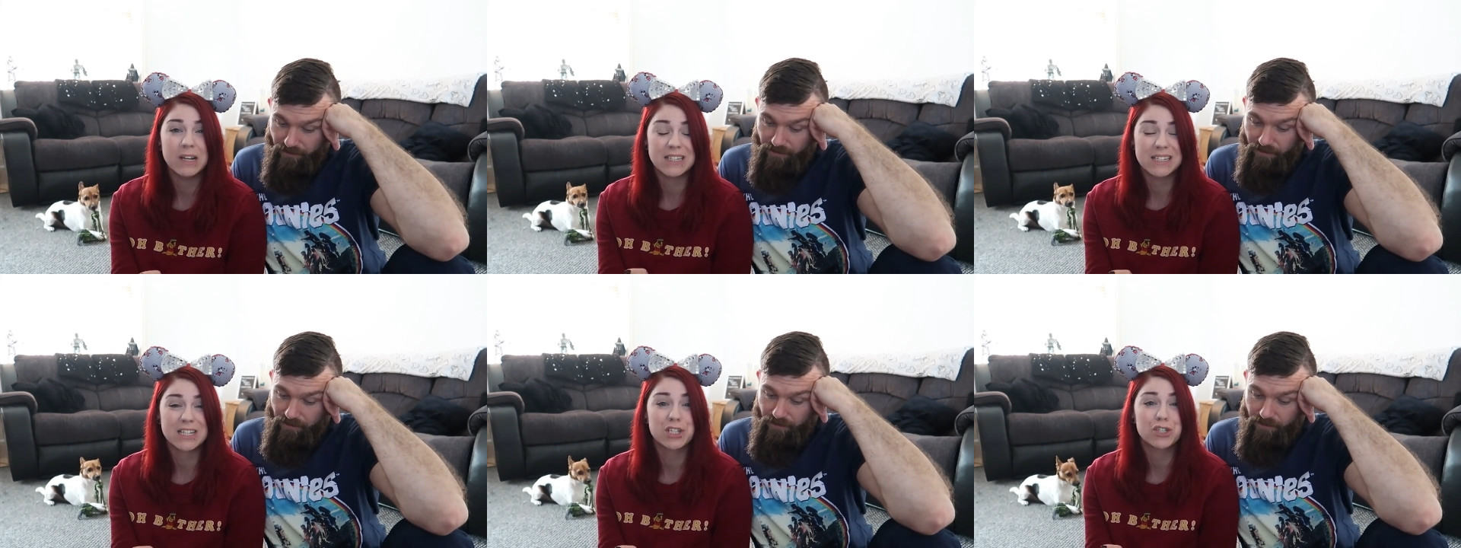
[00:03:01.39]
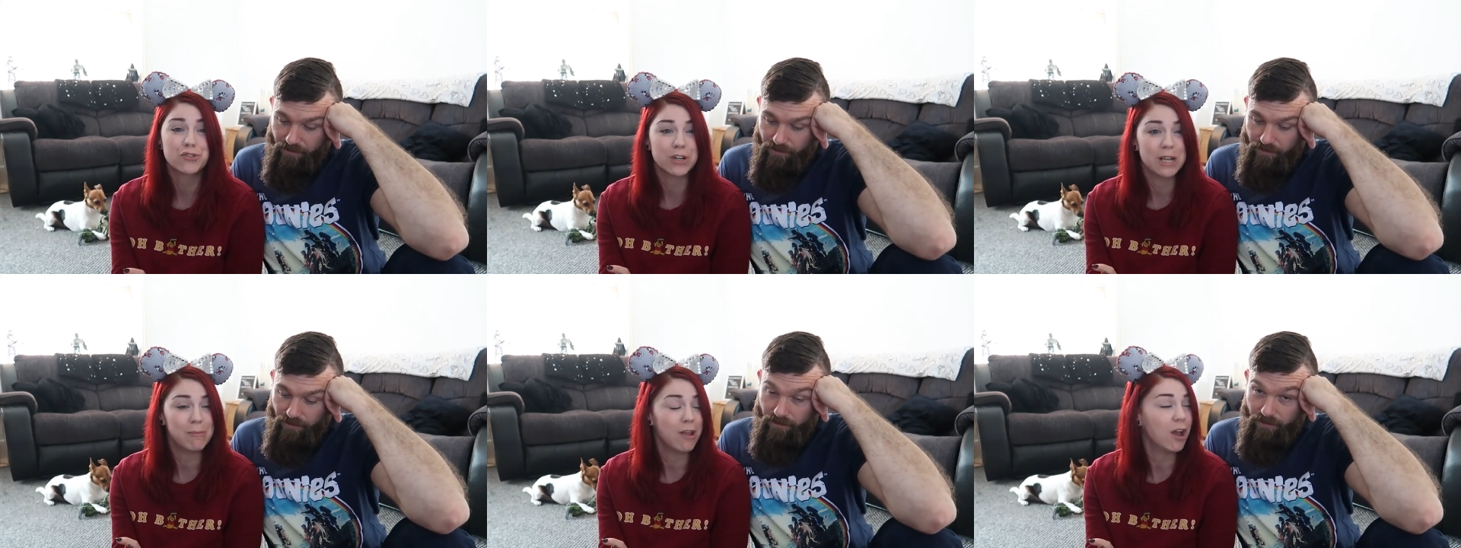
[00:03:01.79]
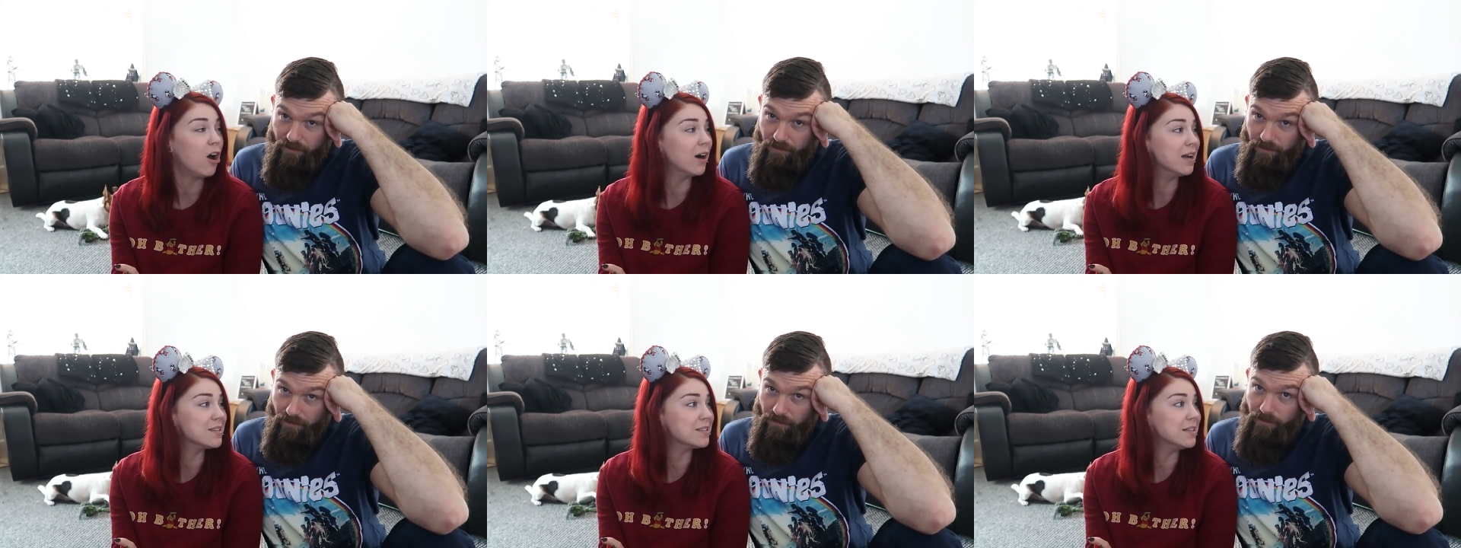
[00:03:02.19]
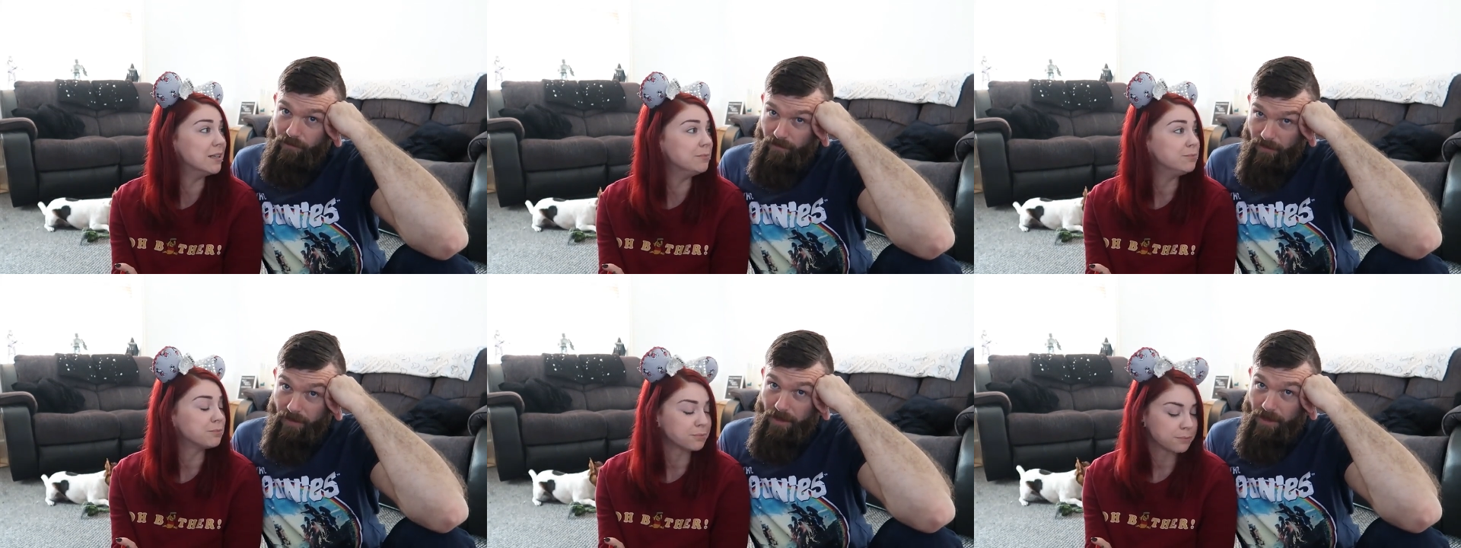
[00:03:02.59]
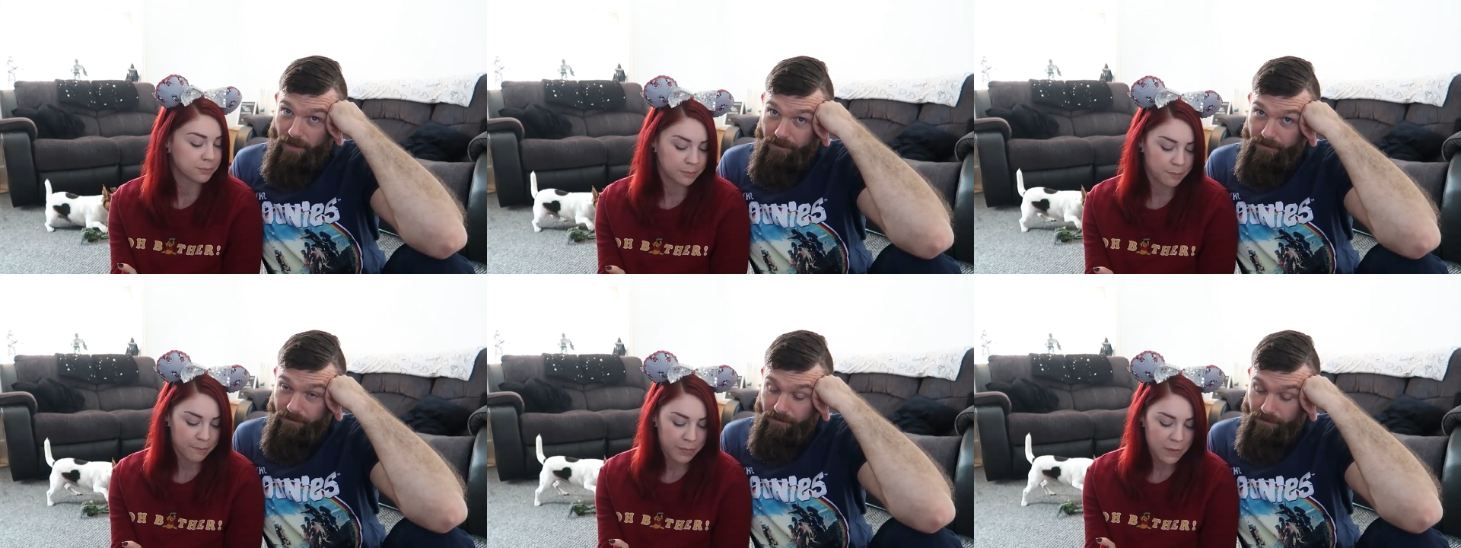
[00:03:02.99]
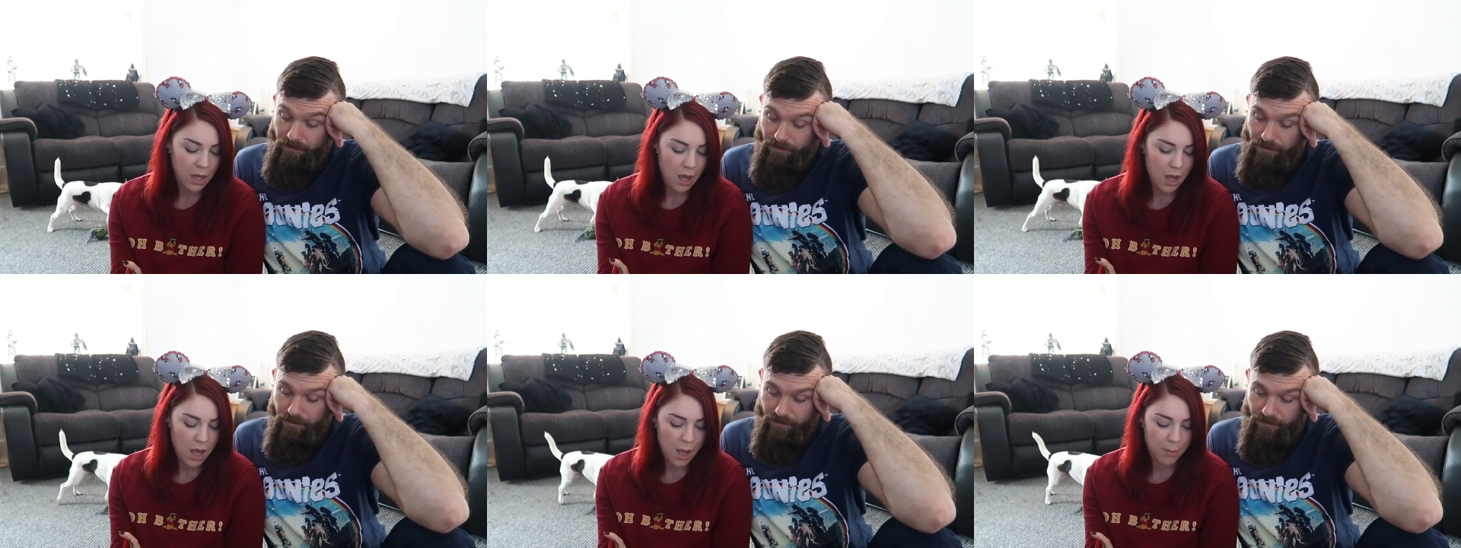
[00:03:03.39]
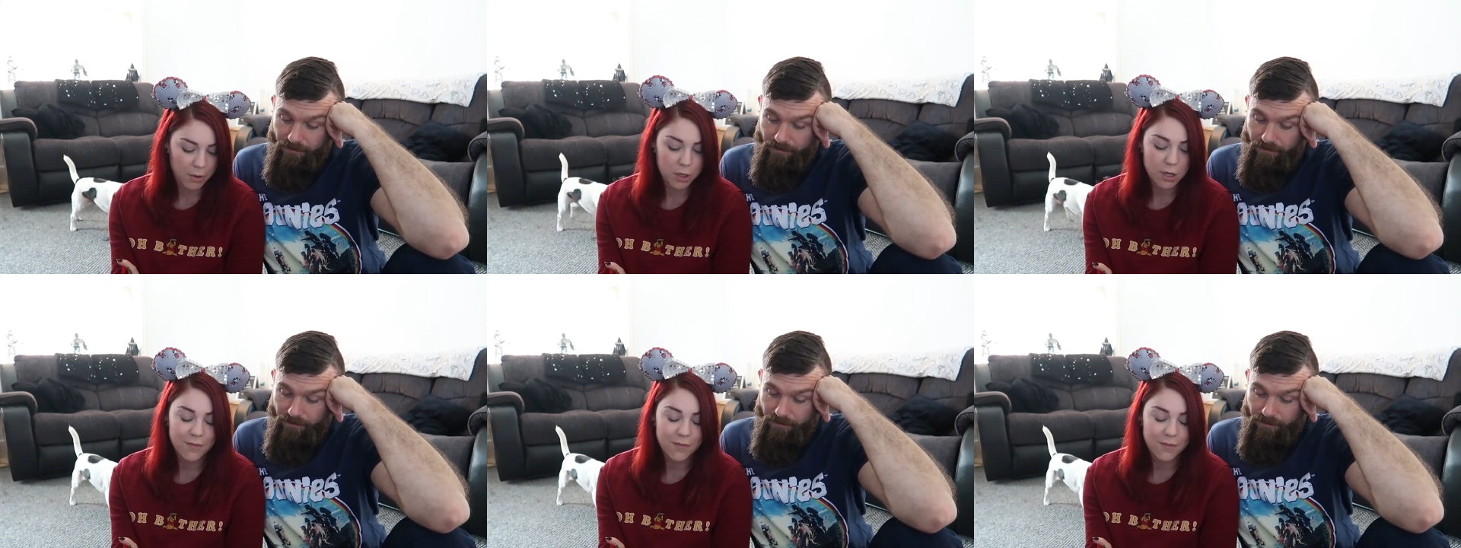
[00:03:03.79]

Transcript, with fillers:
Speaker 1: but it's extremely hot, isn't it? Yeah.